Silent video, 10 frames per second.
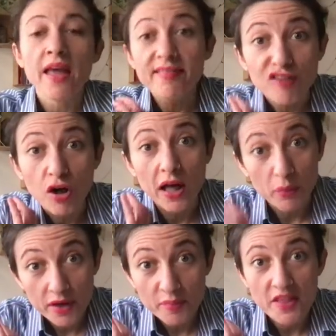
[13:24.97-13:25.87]
So I
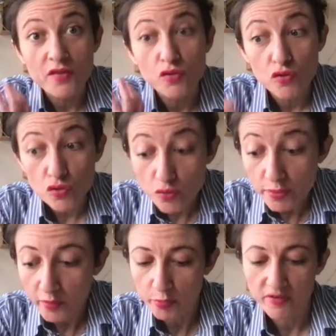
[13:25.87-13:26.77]
want to be
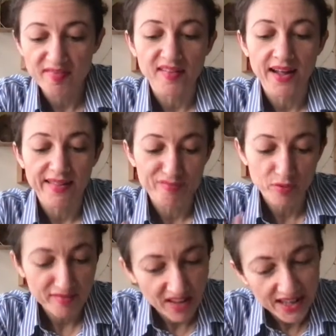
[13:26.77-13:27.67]
super precise,
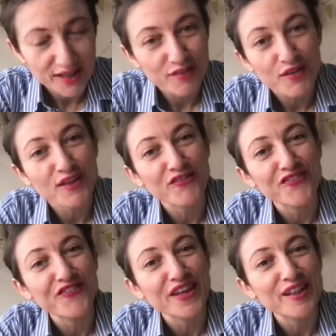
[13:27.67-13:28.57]
because I need to give
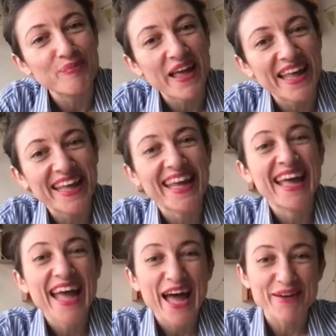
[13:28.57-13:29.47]
feedback
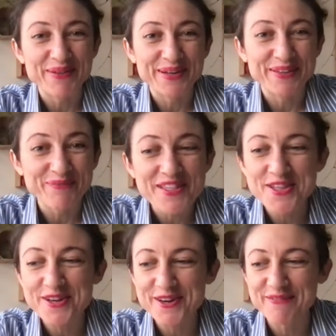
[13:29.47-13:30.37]
about the
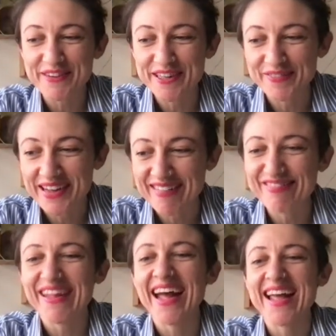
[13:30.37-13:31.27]
measure, about my
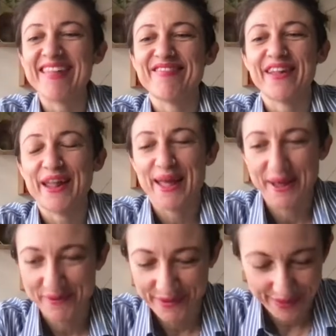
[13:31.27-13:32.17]
size,
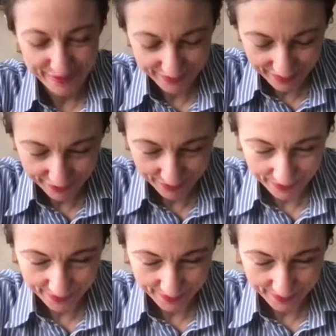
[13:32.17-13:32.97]
and I want to do that well.